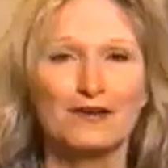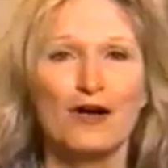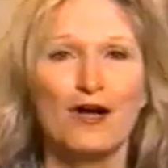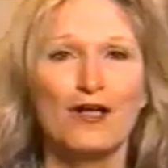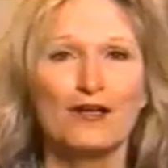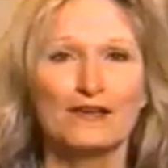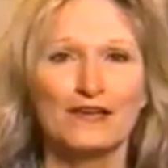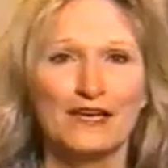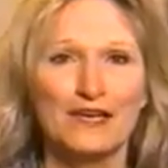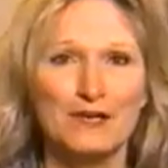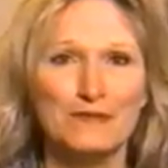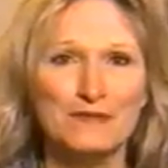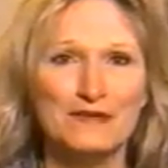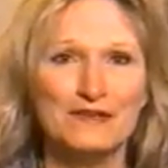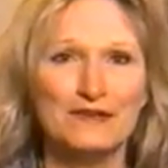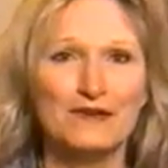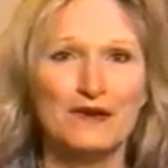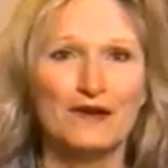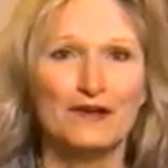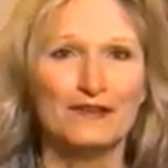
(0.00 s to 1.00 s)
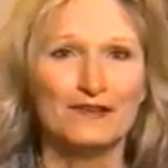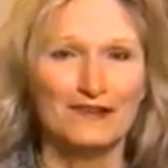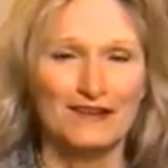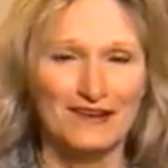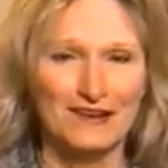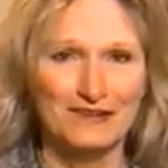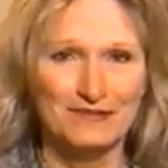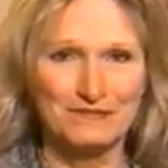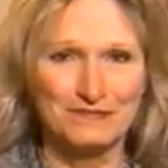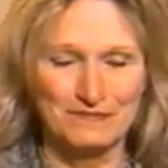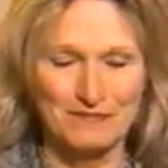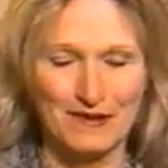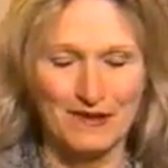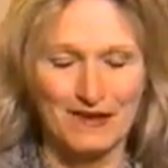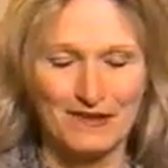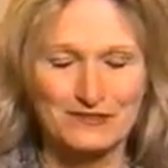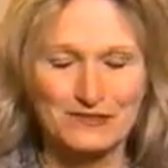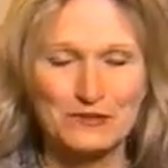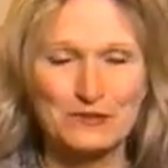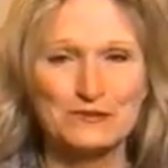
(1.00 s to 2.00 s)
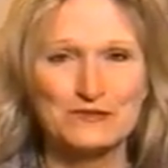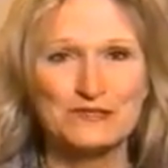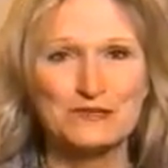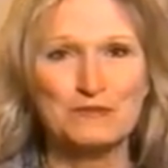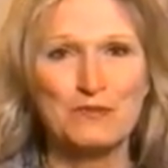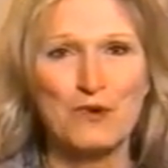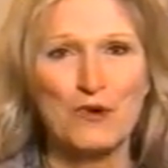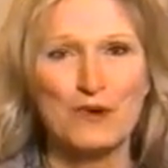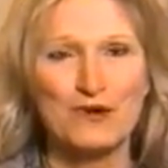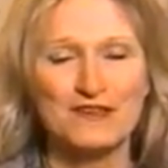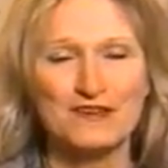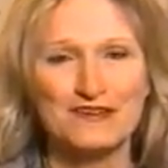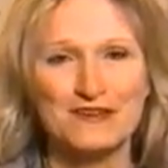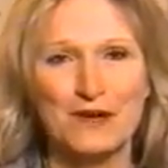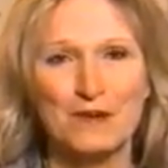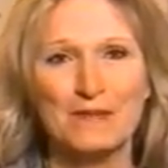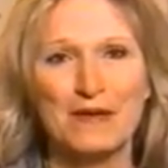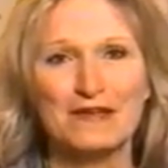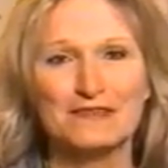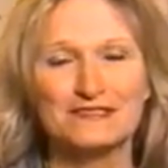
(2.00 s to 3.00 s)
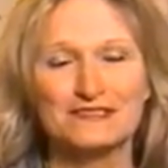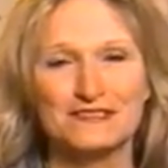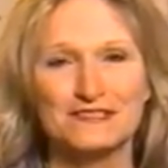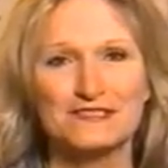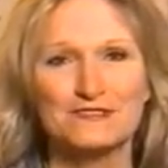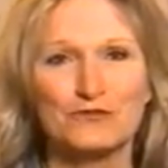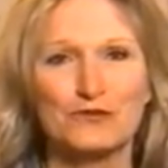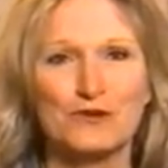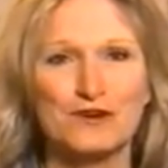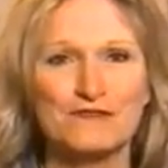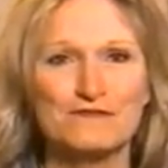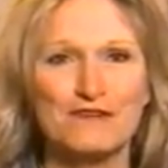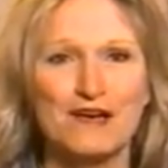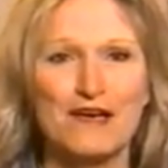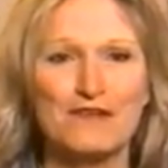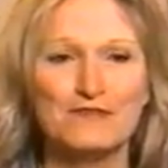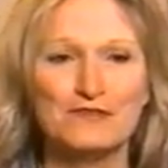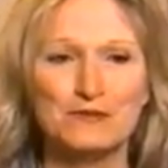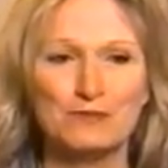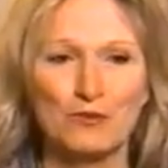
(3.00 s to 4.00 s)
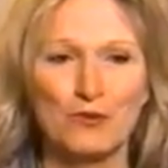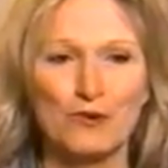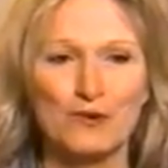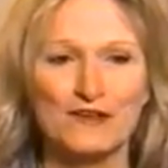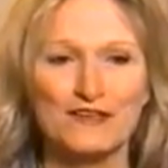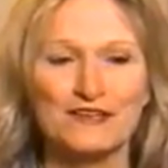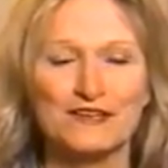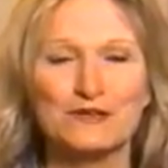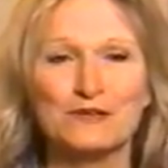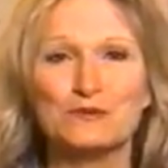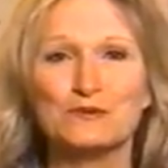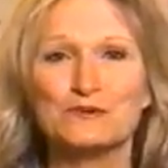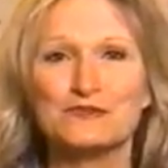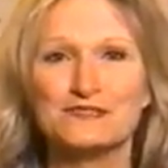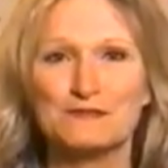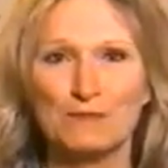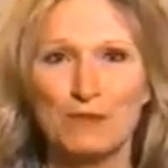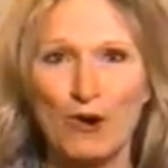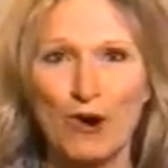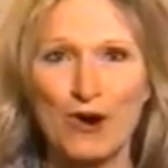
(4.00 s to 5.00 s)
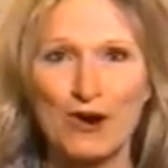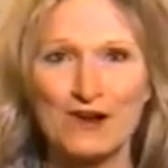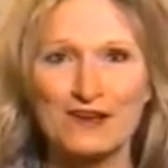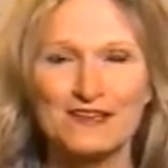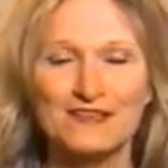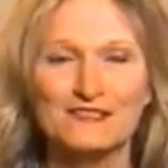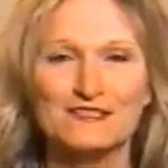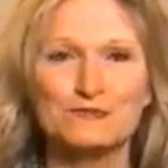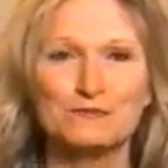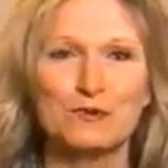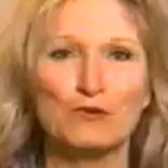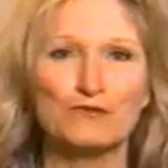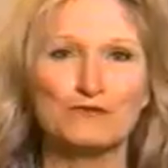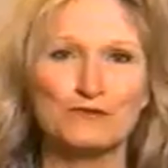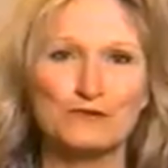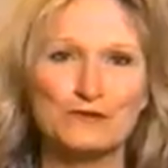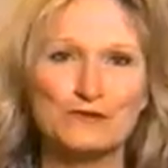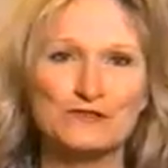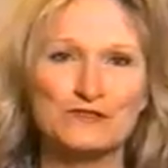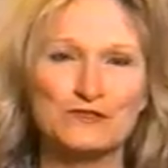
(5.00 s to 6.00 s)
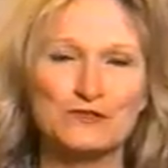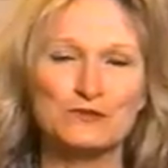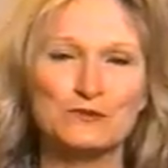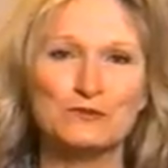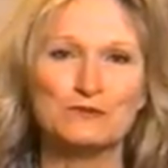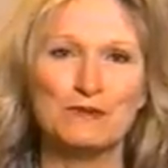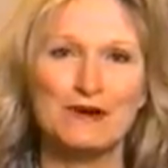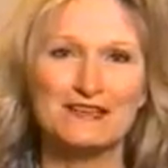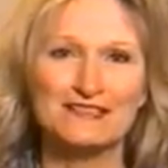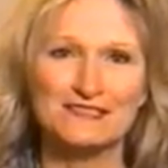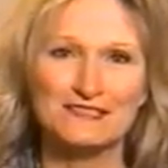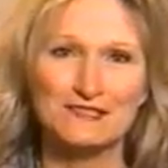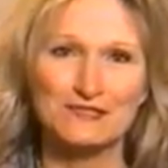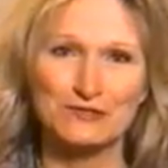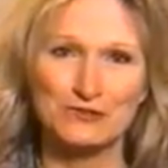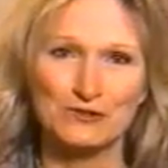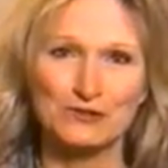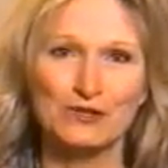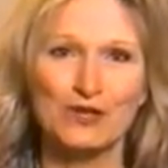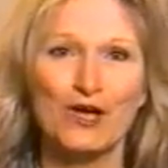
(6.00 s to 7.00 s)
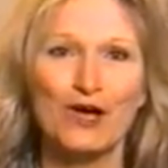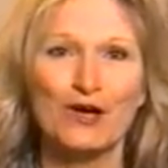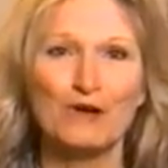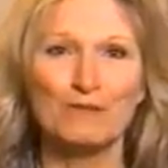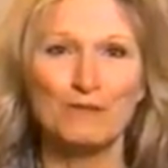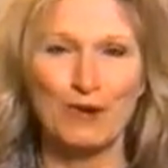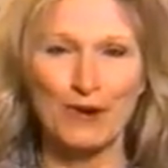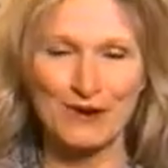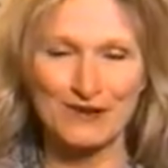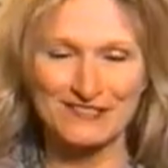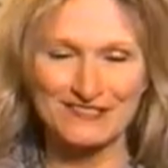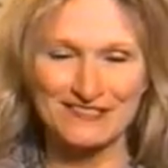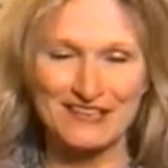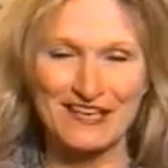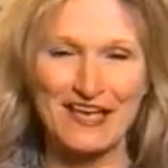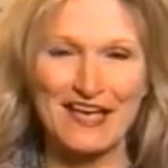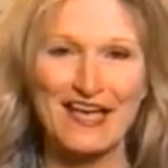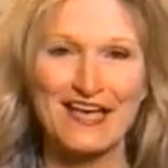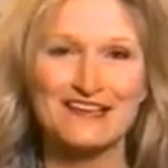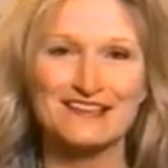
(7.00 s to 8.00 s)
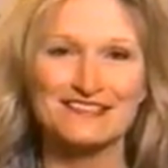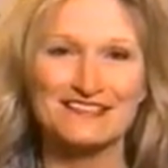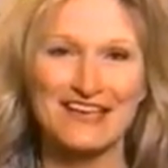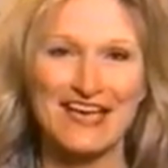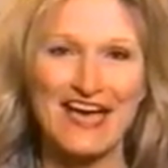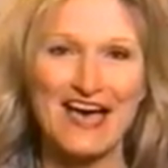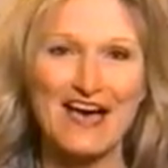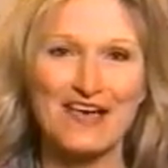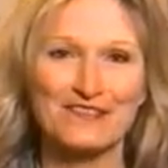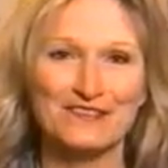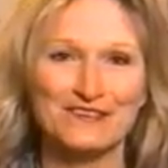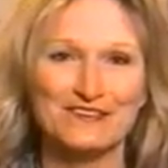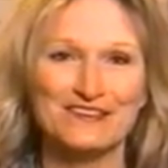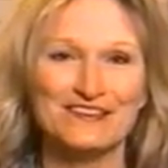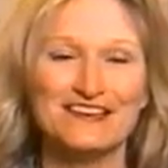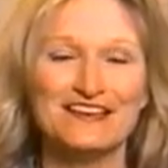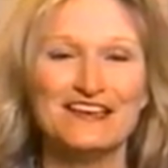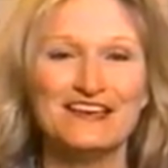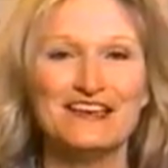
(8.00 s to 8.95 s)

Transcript: call came in Tuesday morning about 6:45 in the morning, and it was Mark. He spoke first to my sister-in-law, Mark's Aunt Kathy.